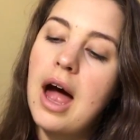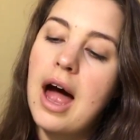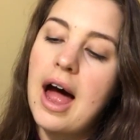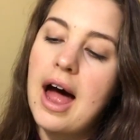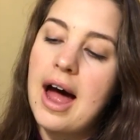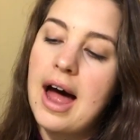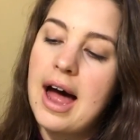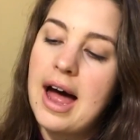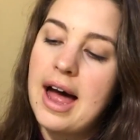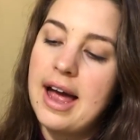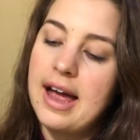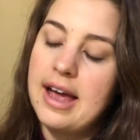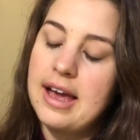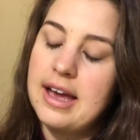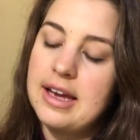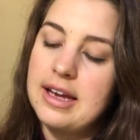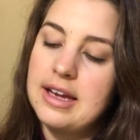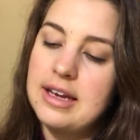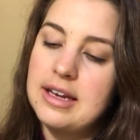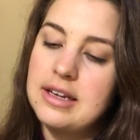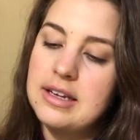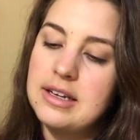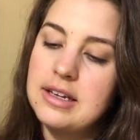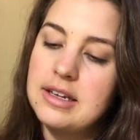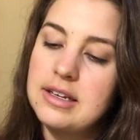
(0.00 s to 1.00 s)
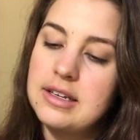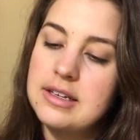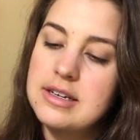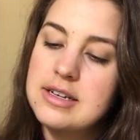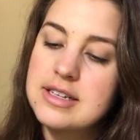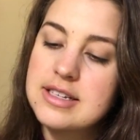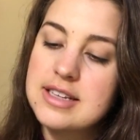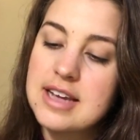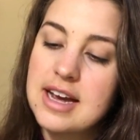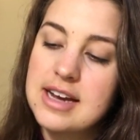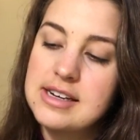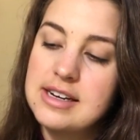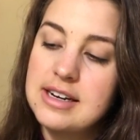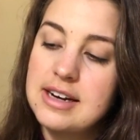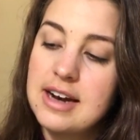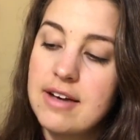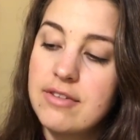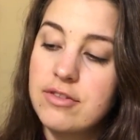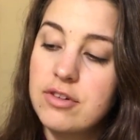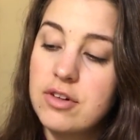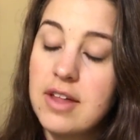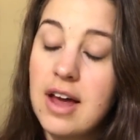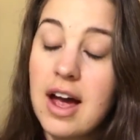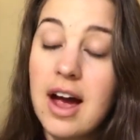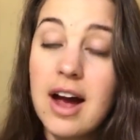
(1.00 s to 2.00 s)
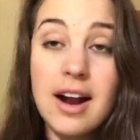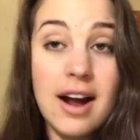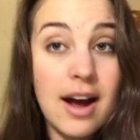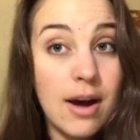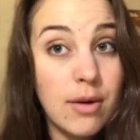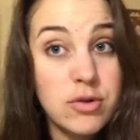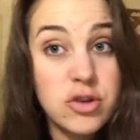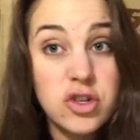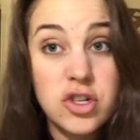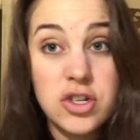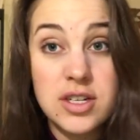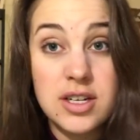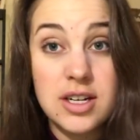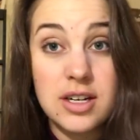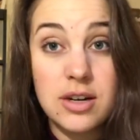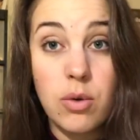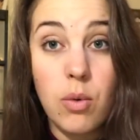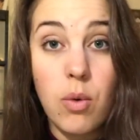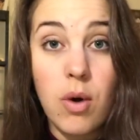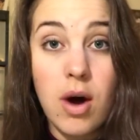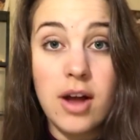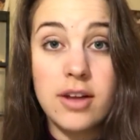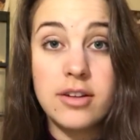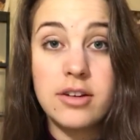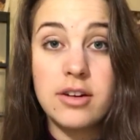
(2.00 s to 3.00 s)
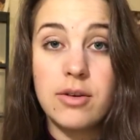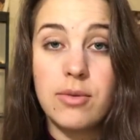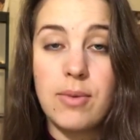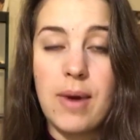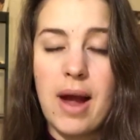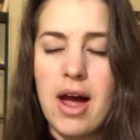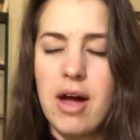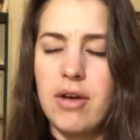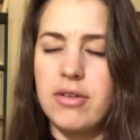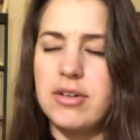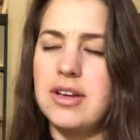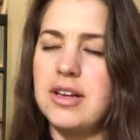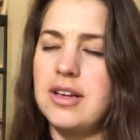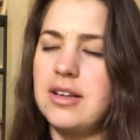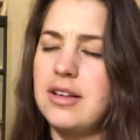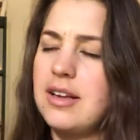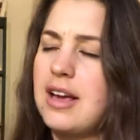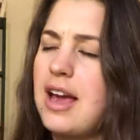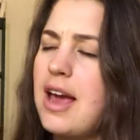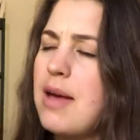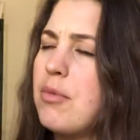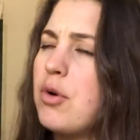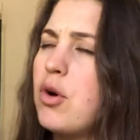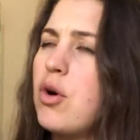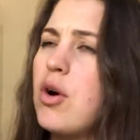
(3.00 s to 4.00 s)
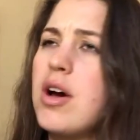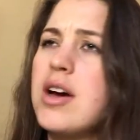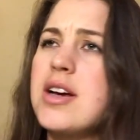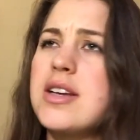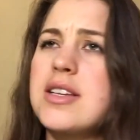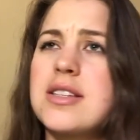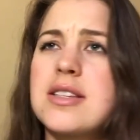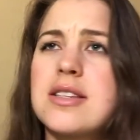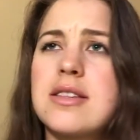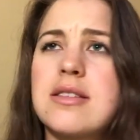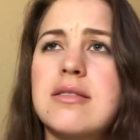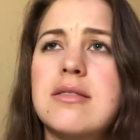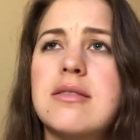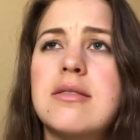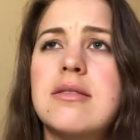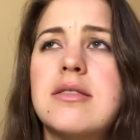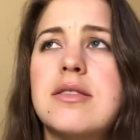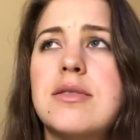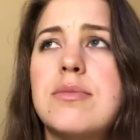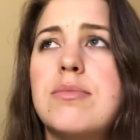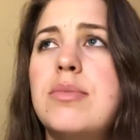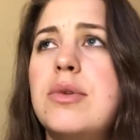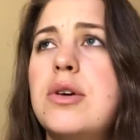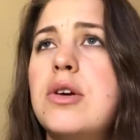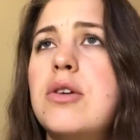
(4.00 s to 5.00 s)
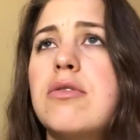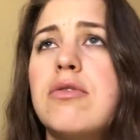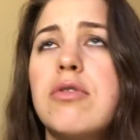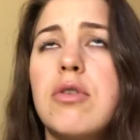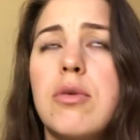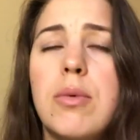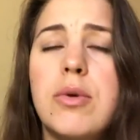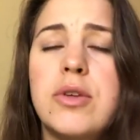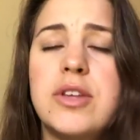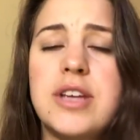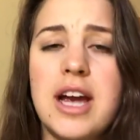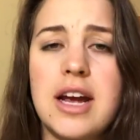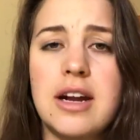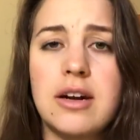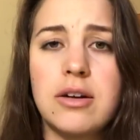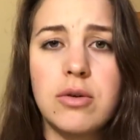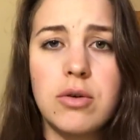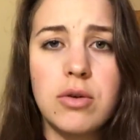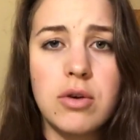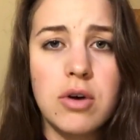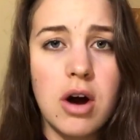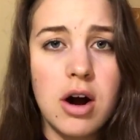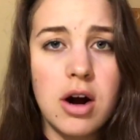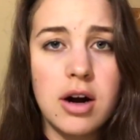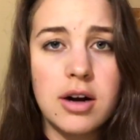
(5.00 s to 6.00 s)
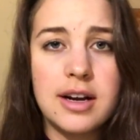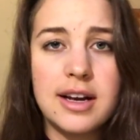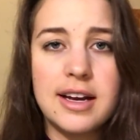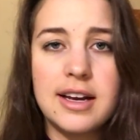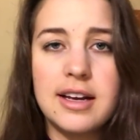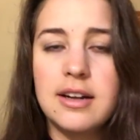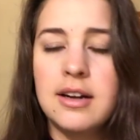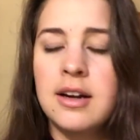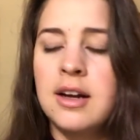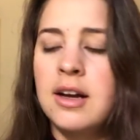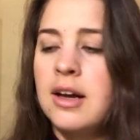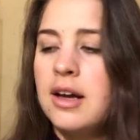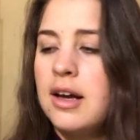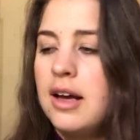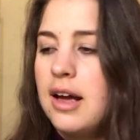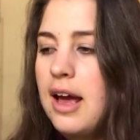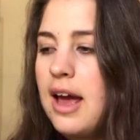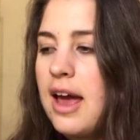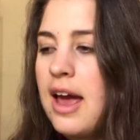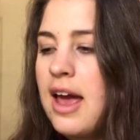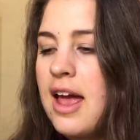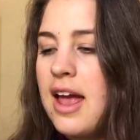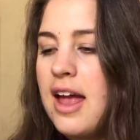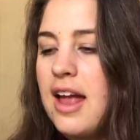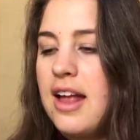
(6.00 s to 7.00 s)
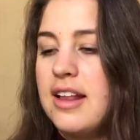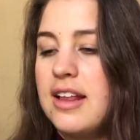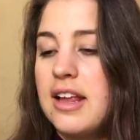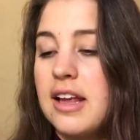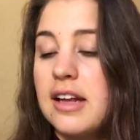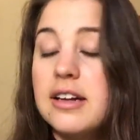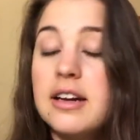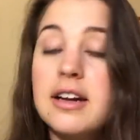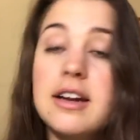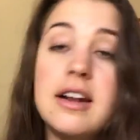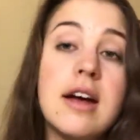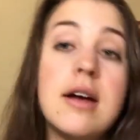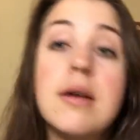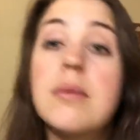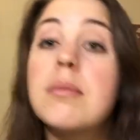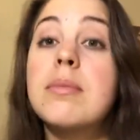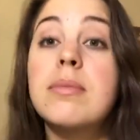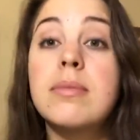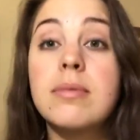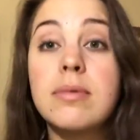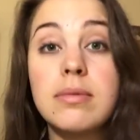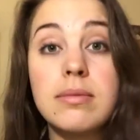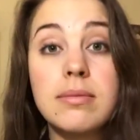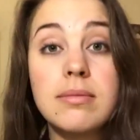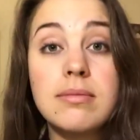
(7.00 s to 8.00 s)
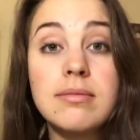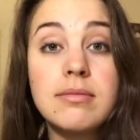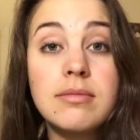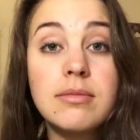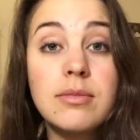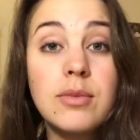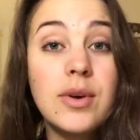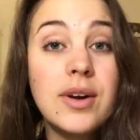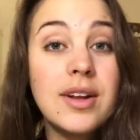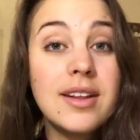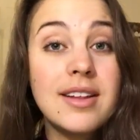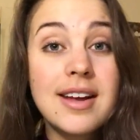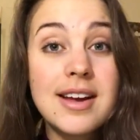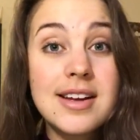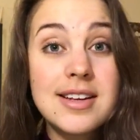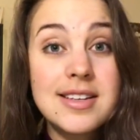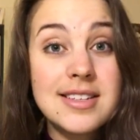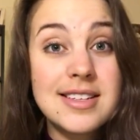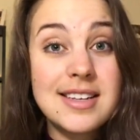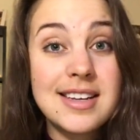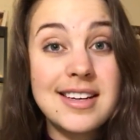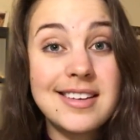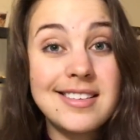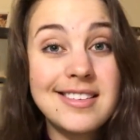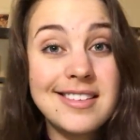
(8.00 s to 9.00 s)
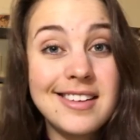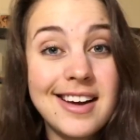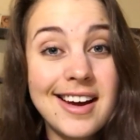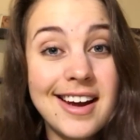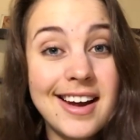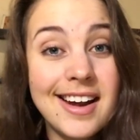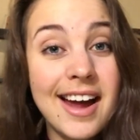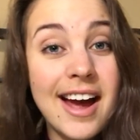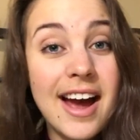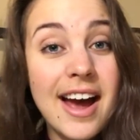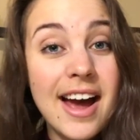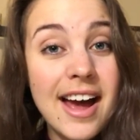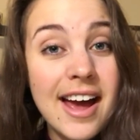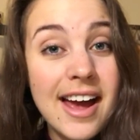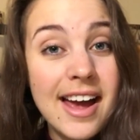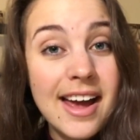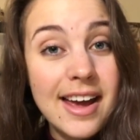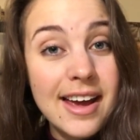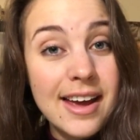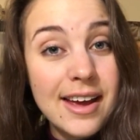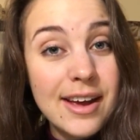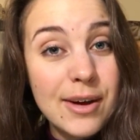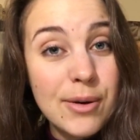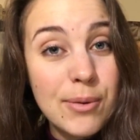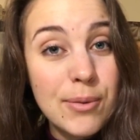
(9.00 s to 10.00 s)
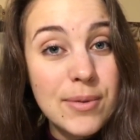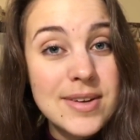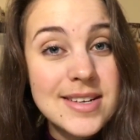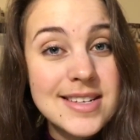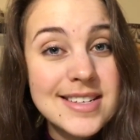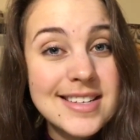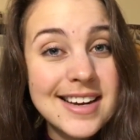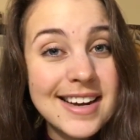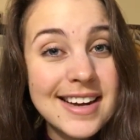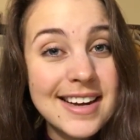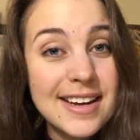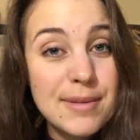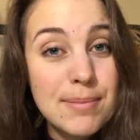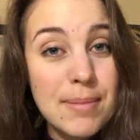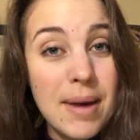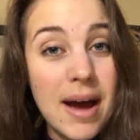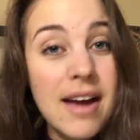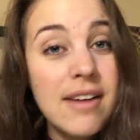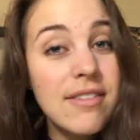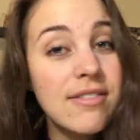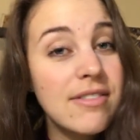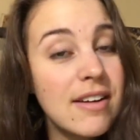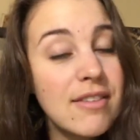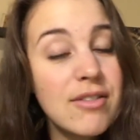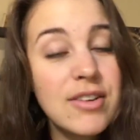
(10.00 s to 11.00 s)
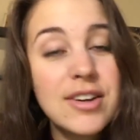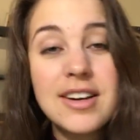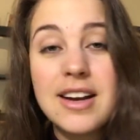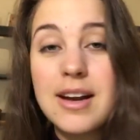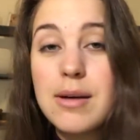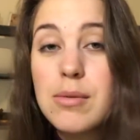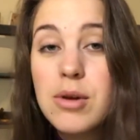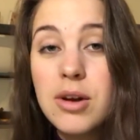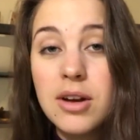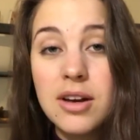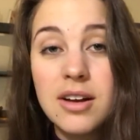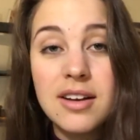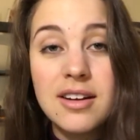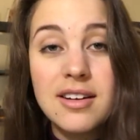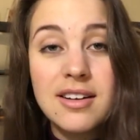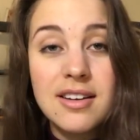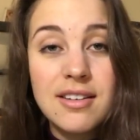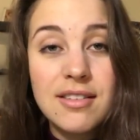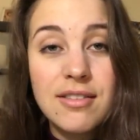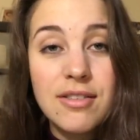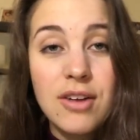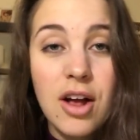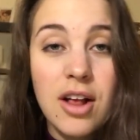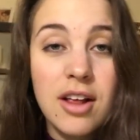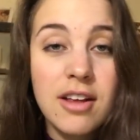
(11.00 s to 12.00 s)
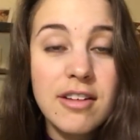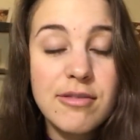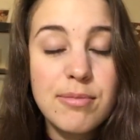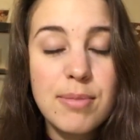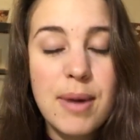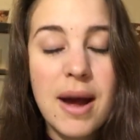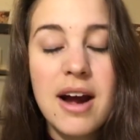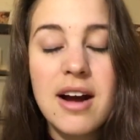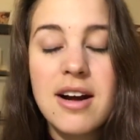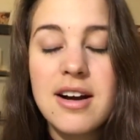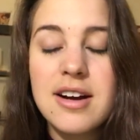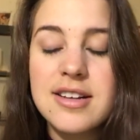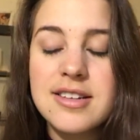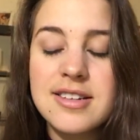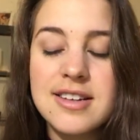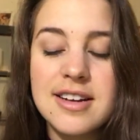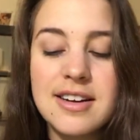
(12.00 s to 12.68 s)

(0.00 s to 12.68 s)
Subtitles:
I decided after that I was just gonna wander around, and came across this beautiful botanical garden and ended up realizing that I was in my favorite neighborhood of all of Paris.